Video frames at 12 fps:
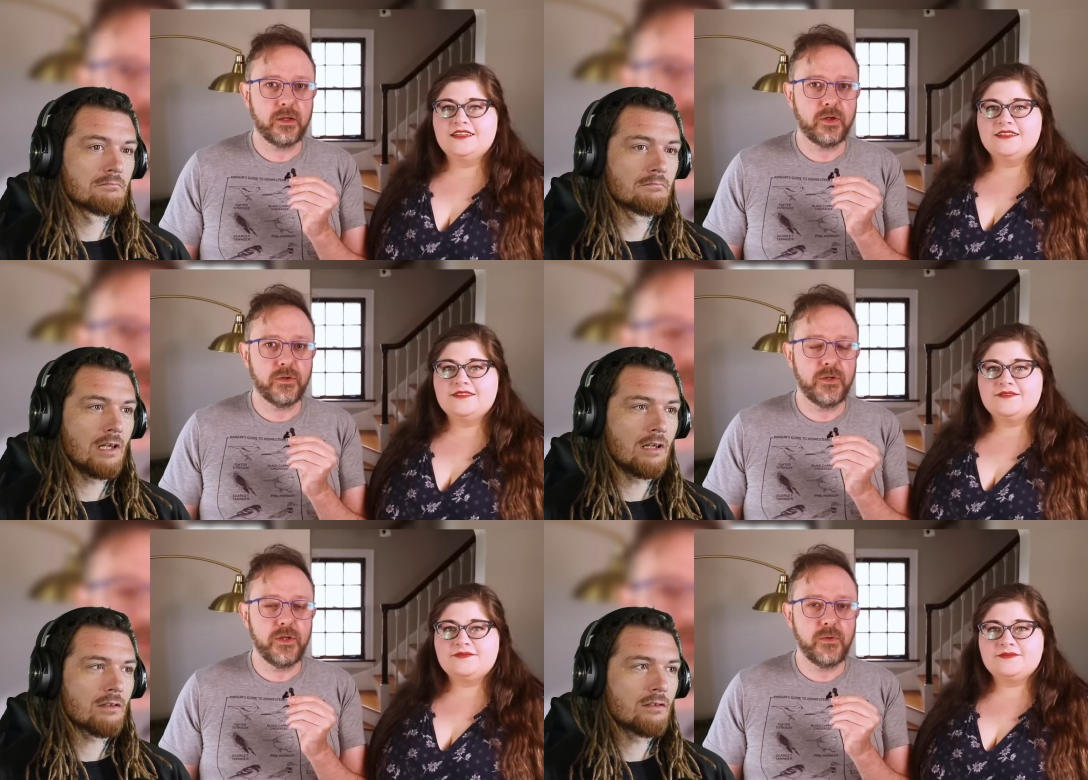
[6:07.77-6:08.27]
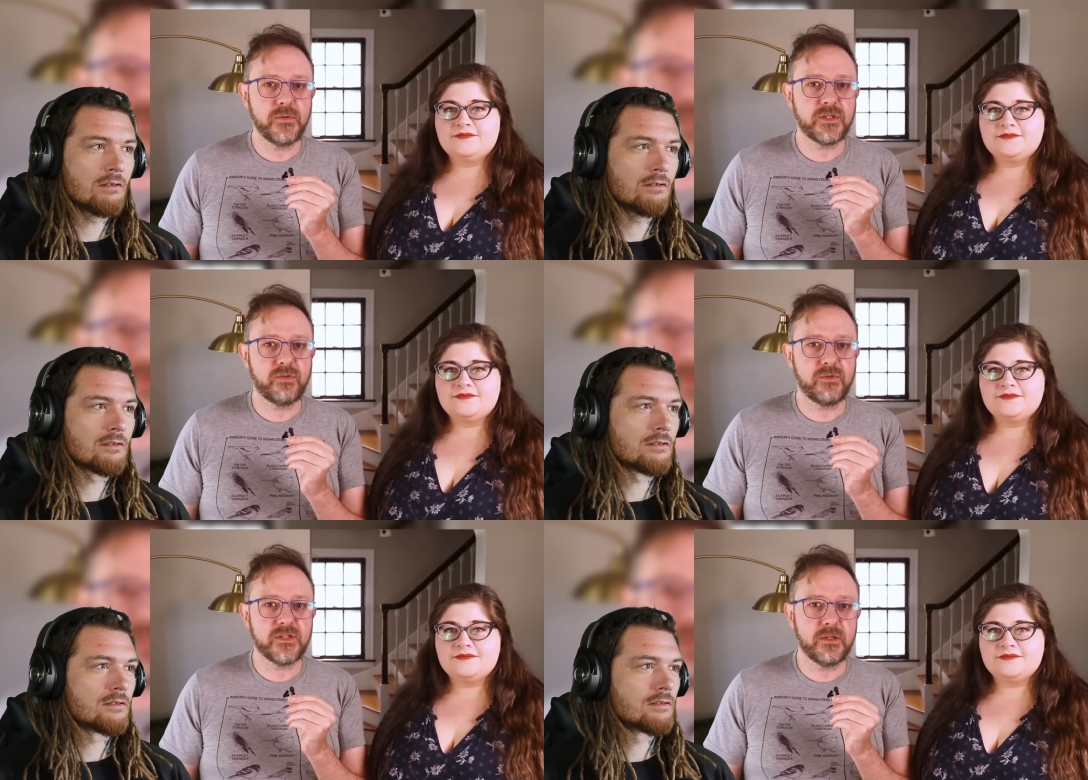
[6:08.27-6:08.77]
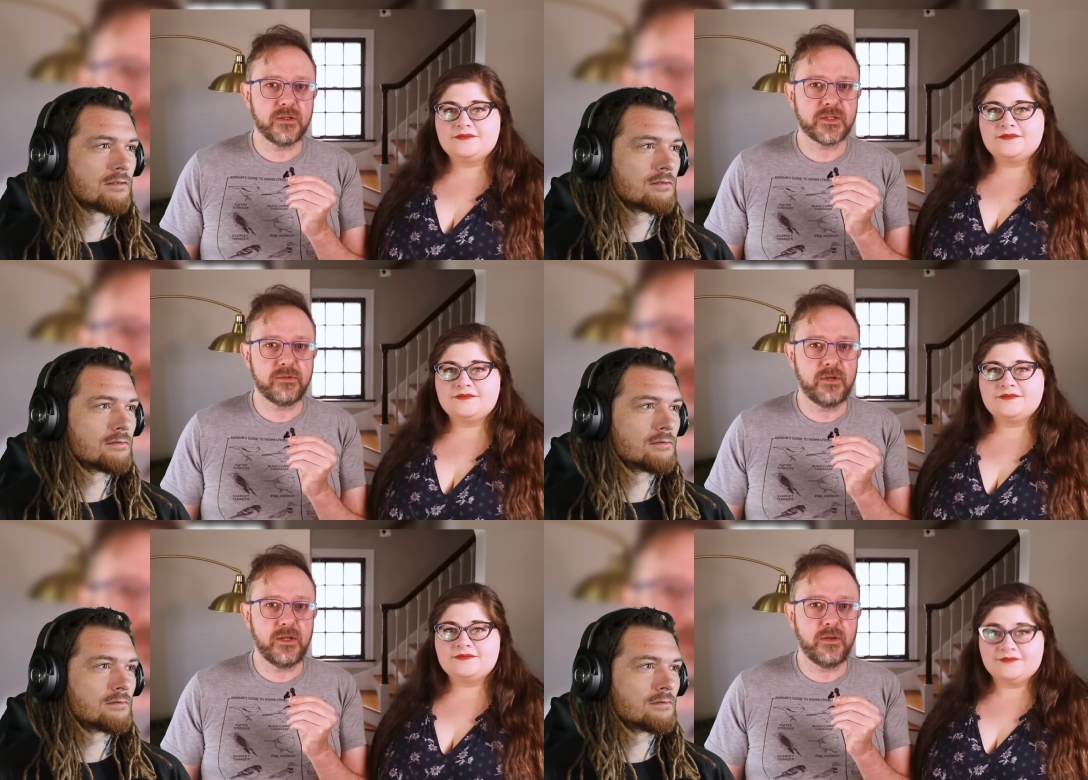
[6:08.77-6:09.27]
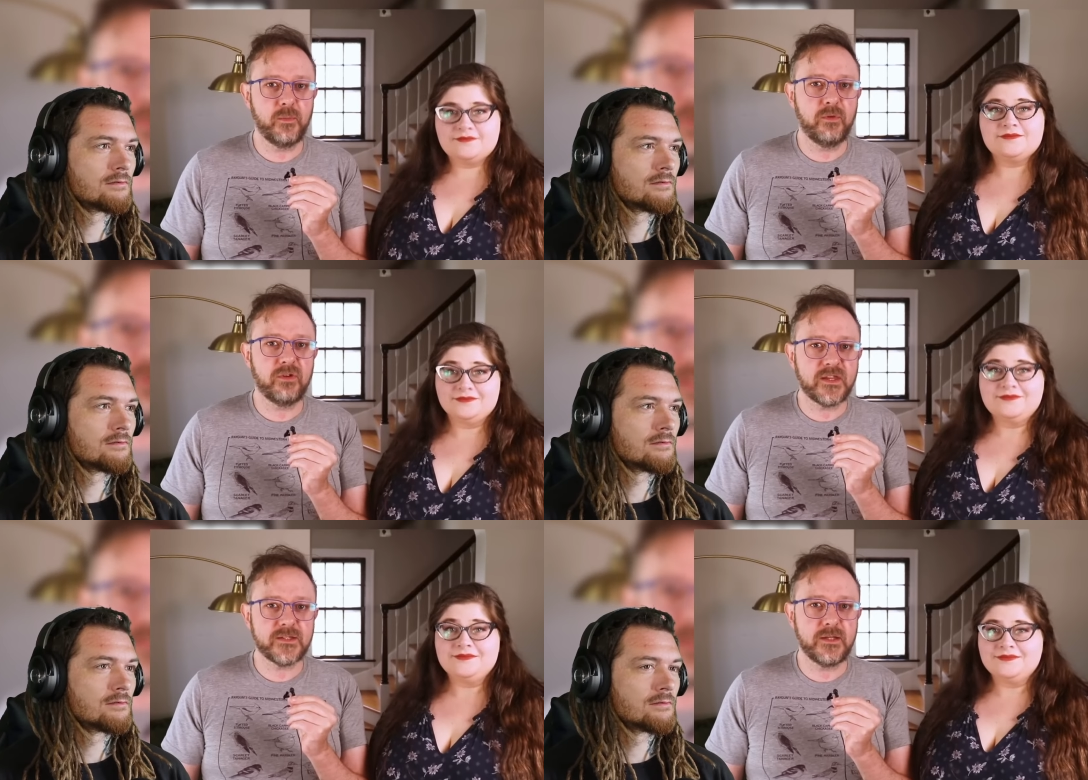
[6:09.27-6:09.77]
Speaker 1: All right, oh, cool. good news. The results are in, and
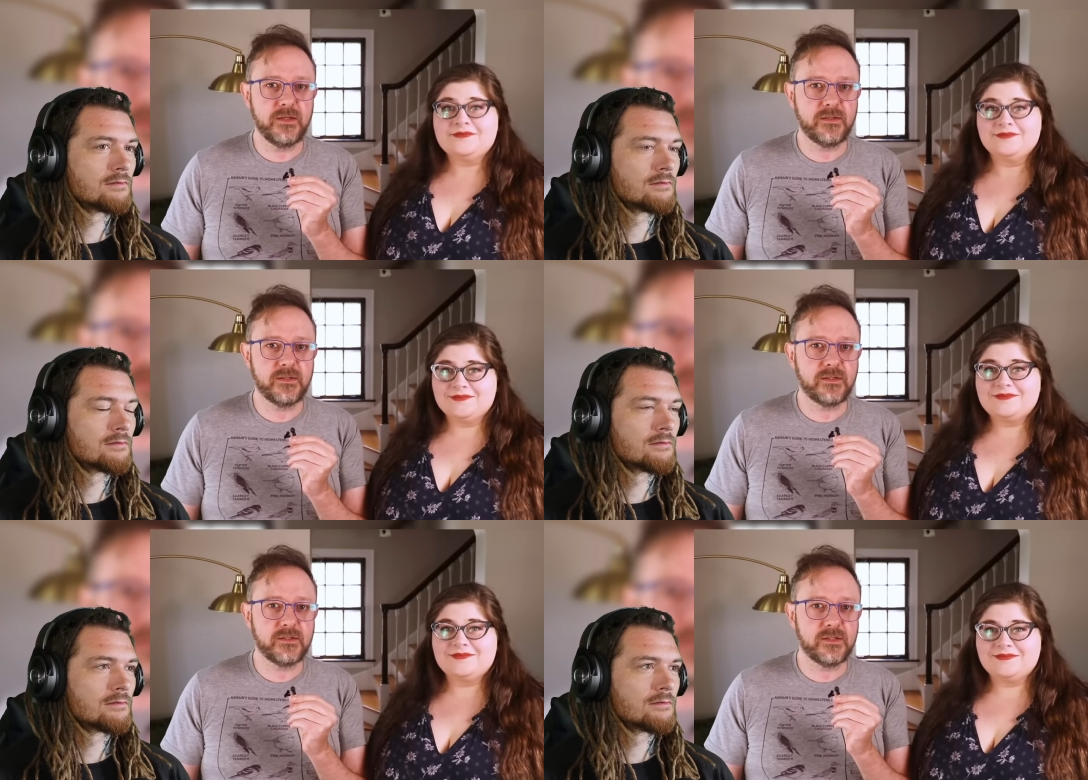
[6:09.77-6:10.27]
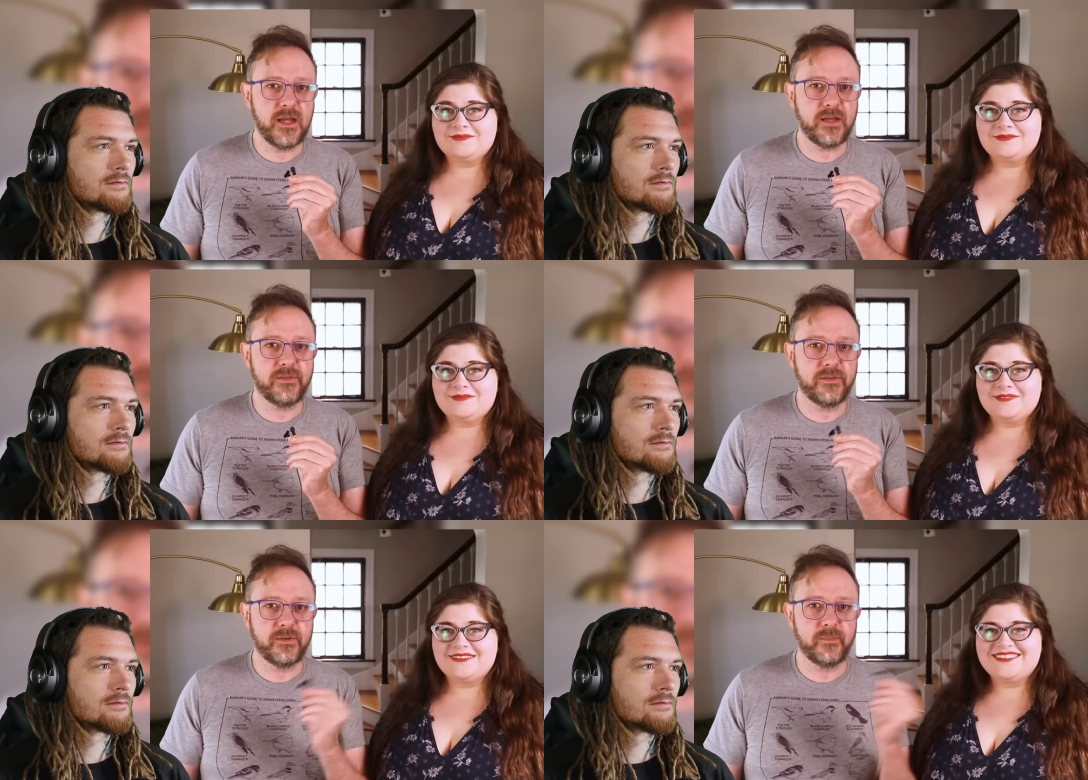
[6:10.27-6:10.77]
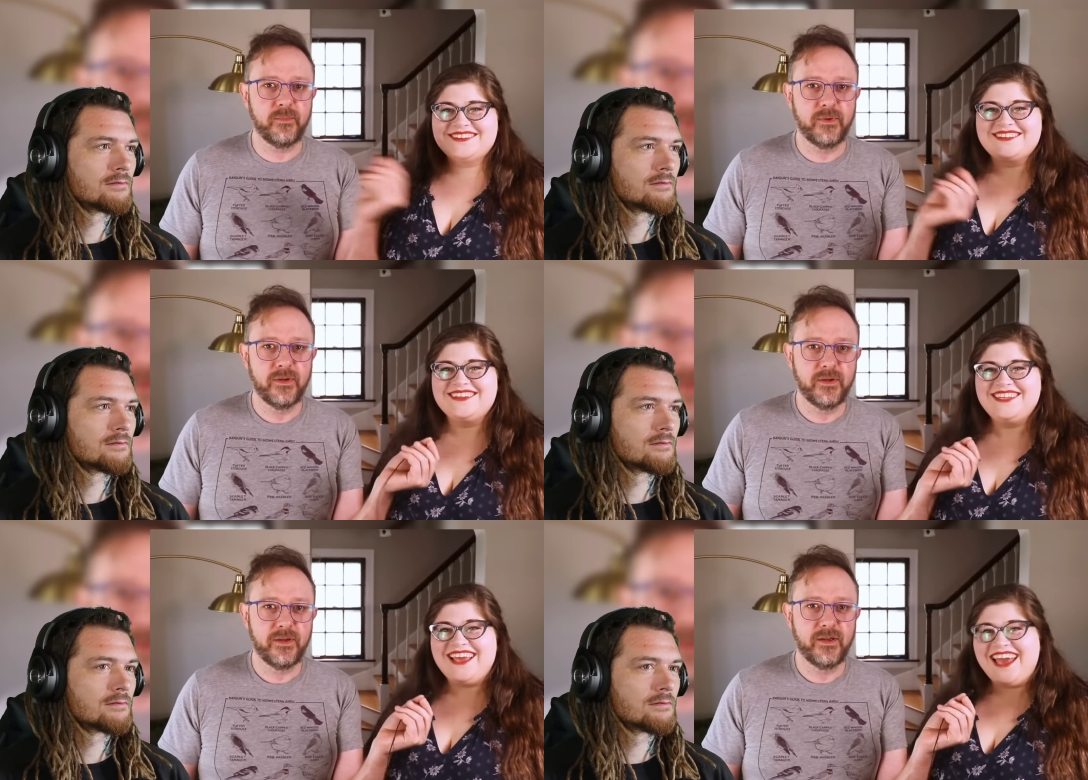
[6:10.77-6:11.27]
we're excited to check them.